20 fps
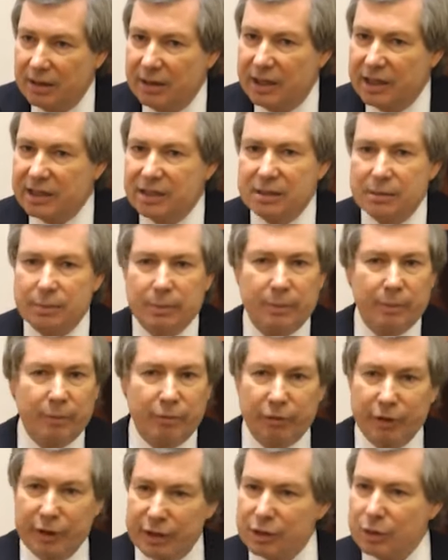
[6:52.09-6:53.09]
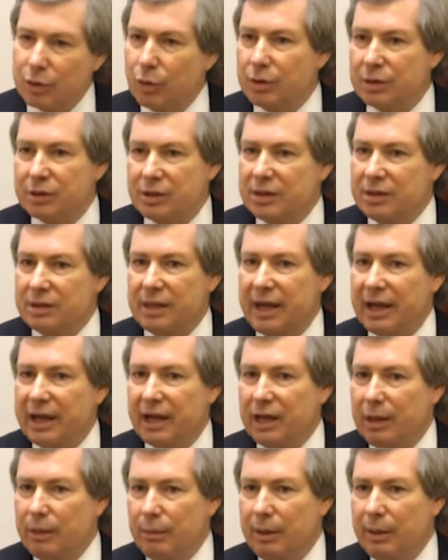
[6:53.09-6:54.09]
this is resources that
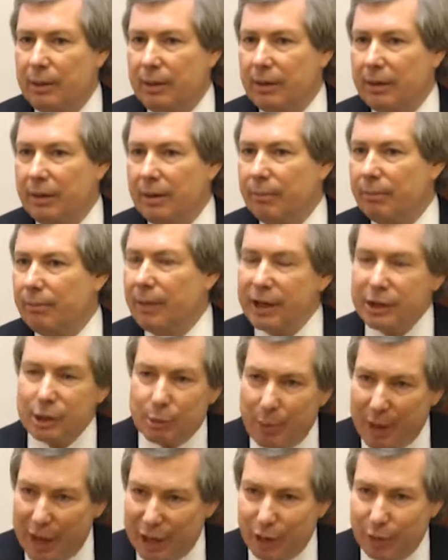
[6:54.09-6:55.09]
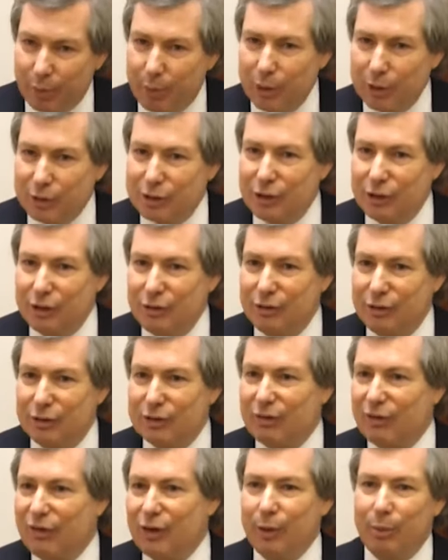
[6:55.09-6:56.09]
can be much better put to
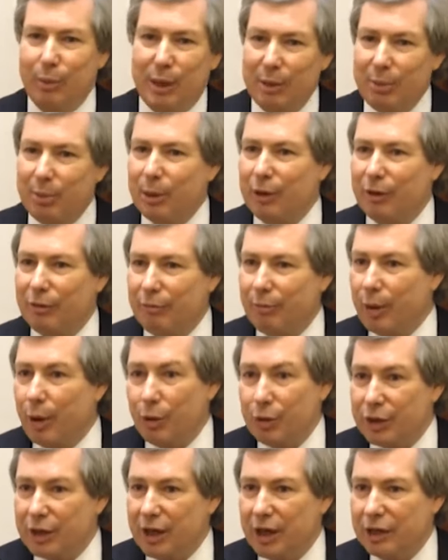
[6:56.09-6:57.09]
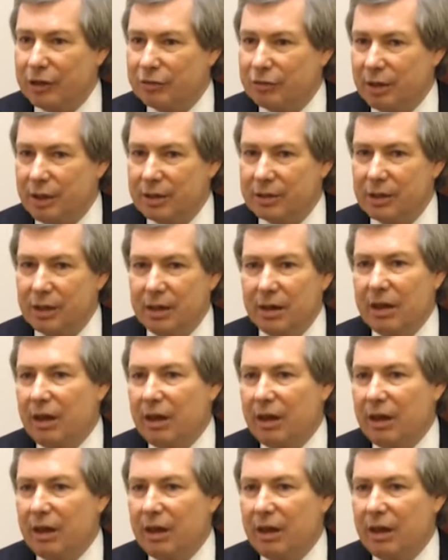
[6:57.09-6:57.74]
use for the people of both countries